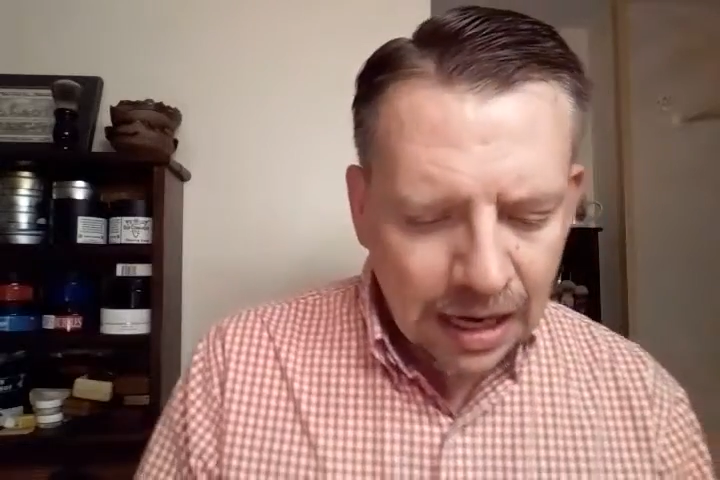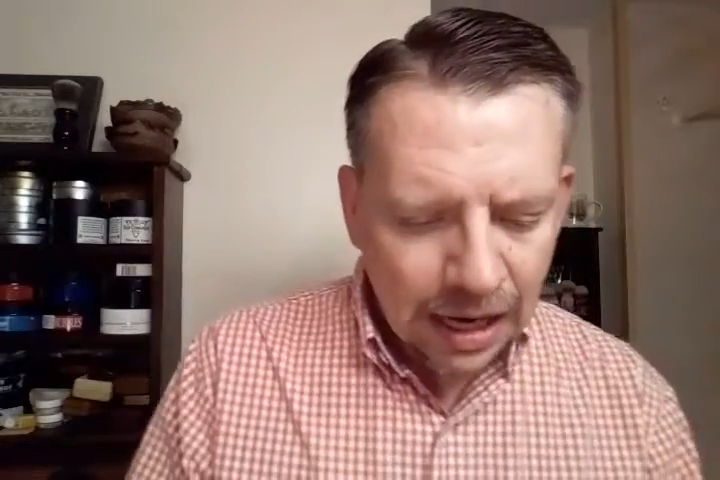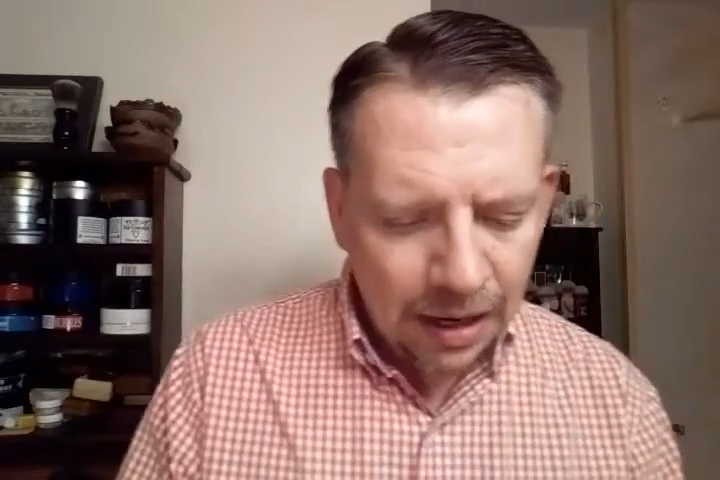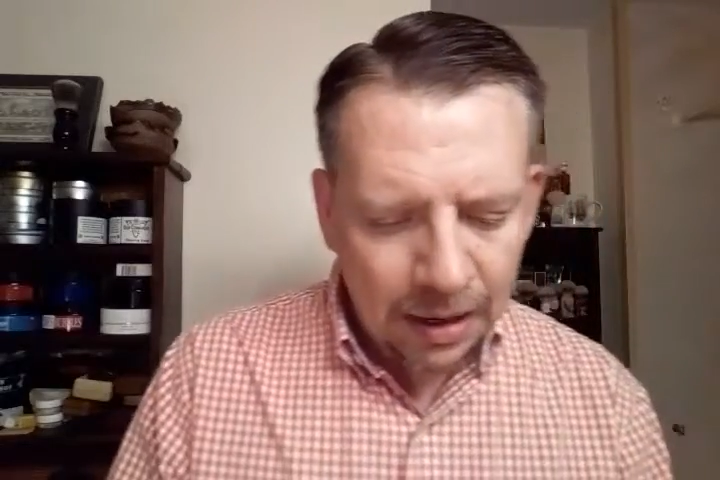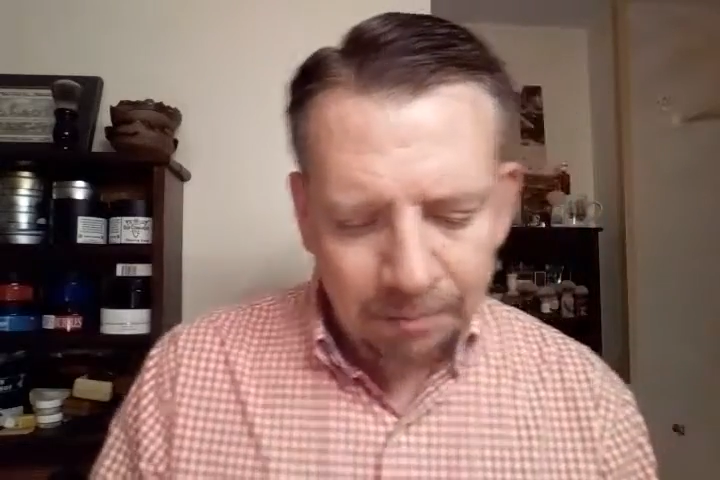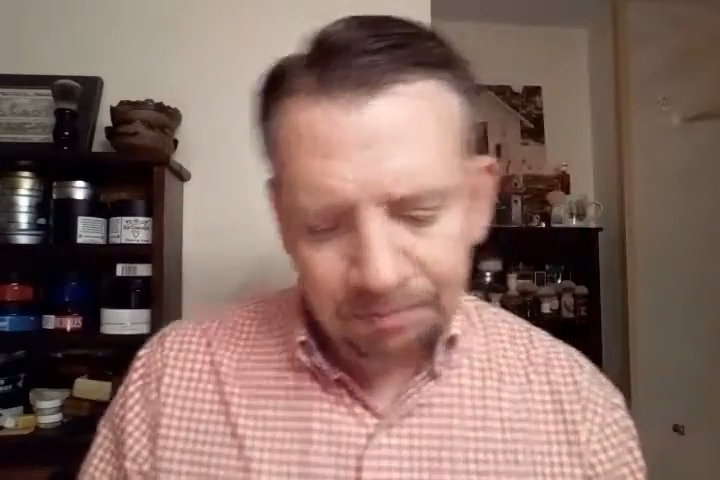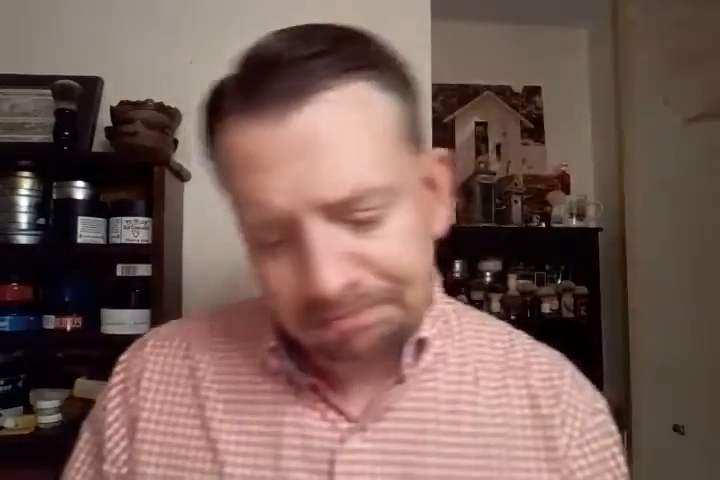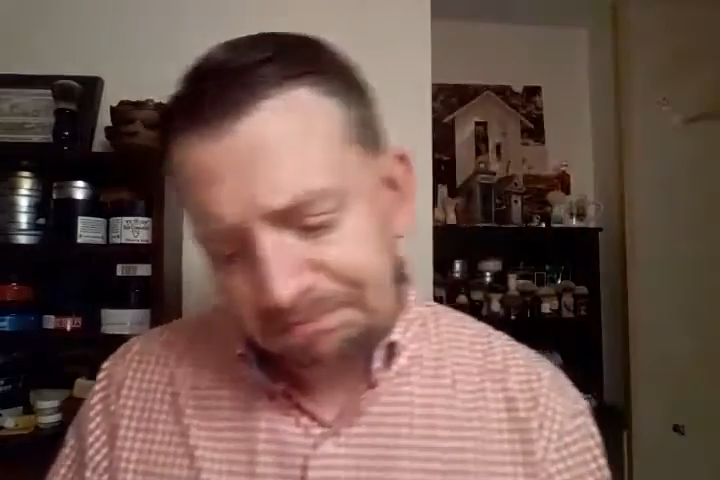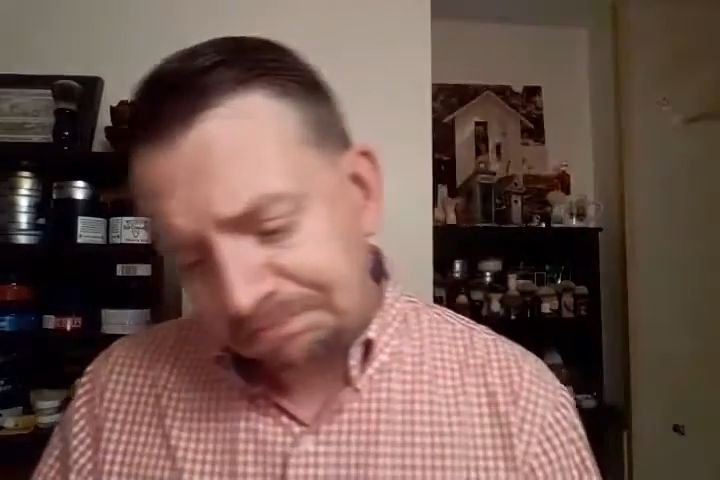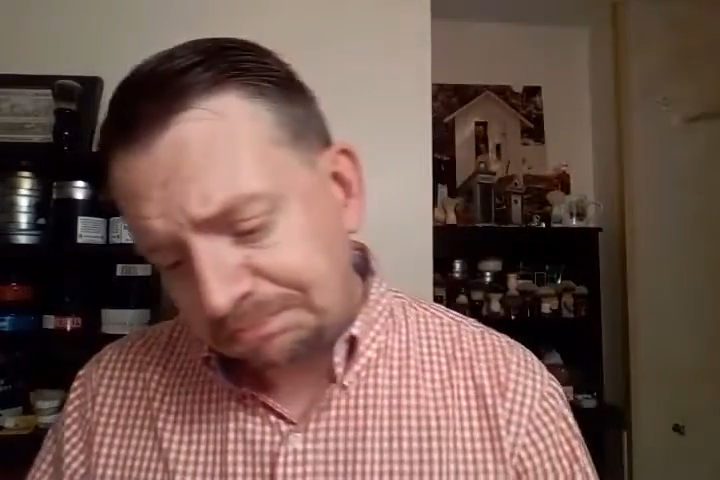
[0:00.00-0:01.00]
Um,
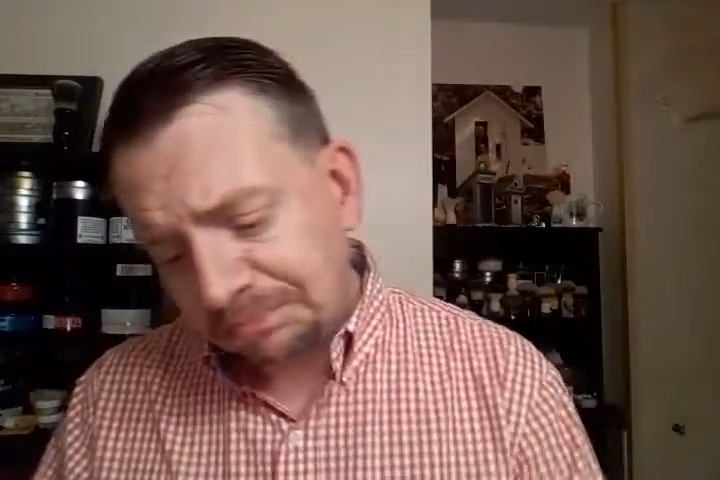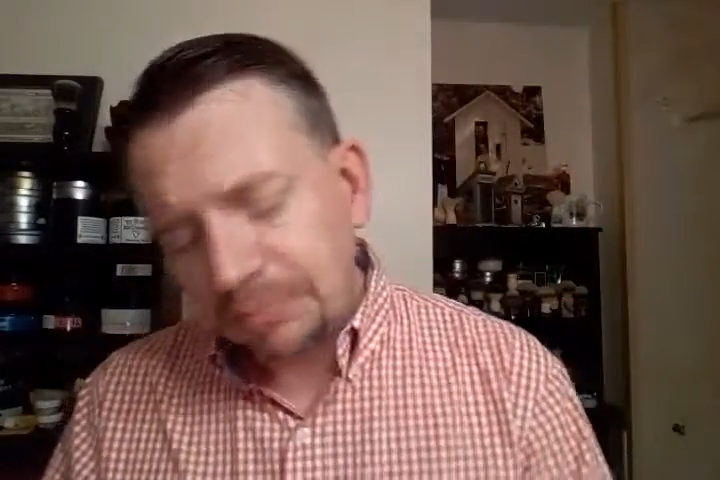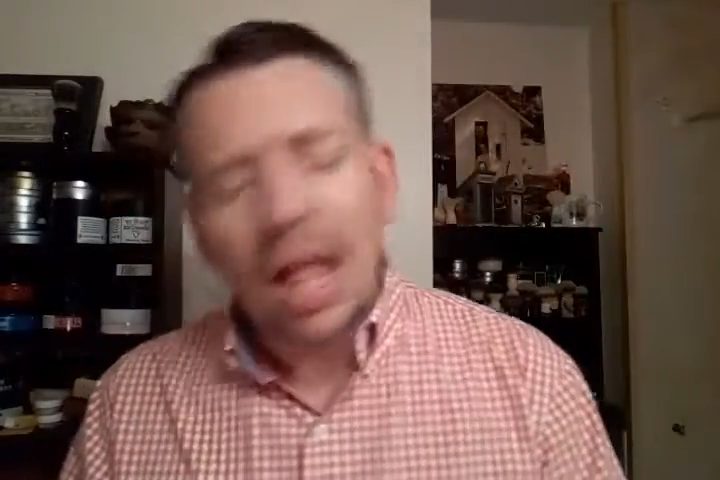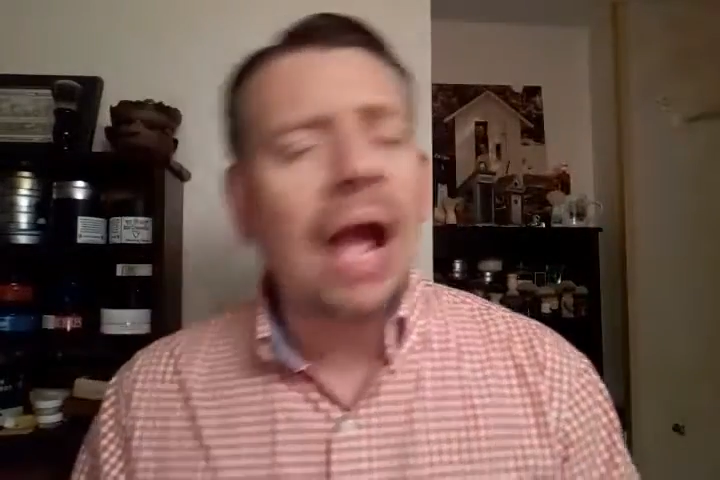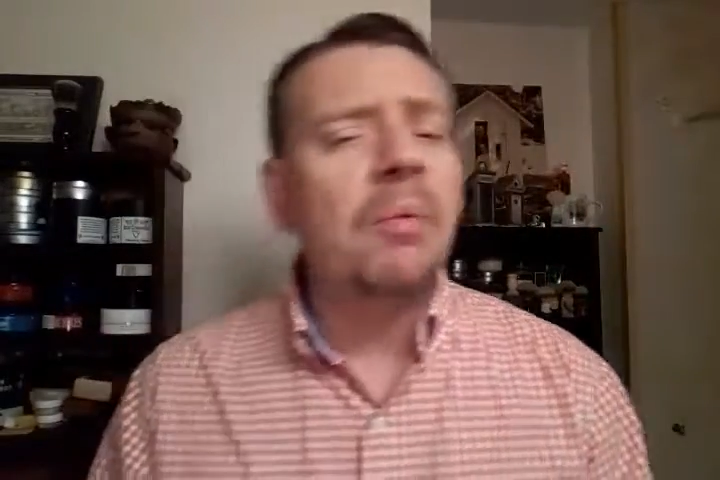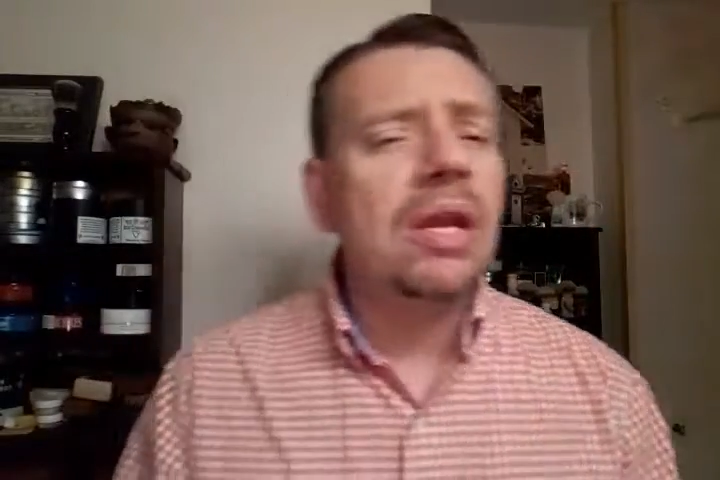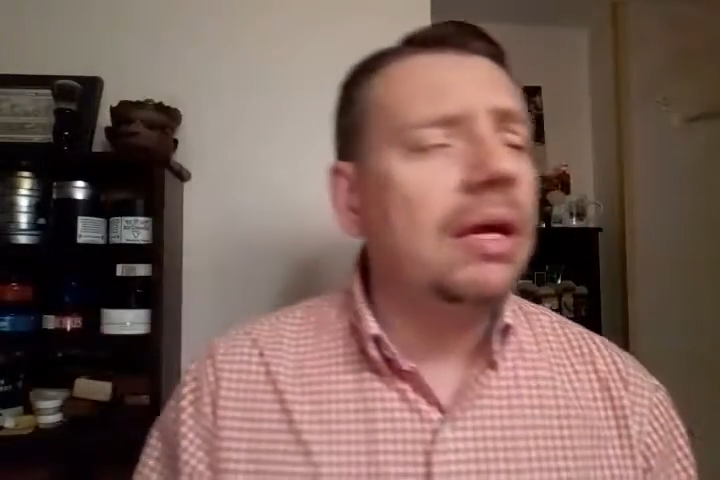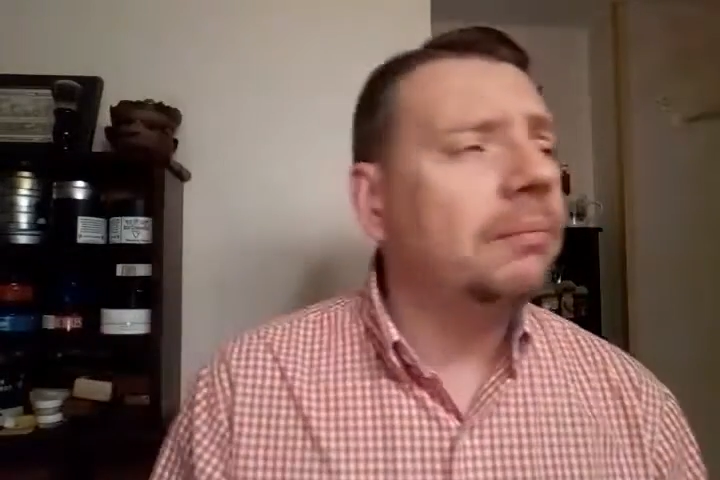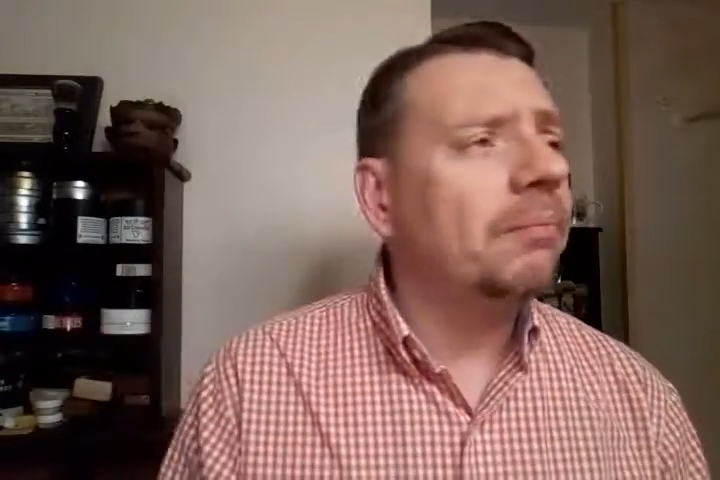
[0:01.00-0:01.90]
I would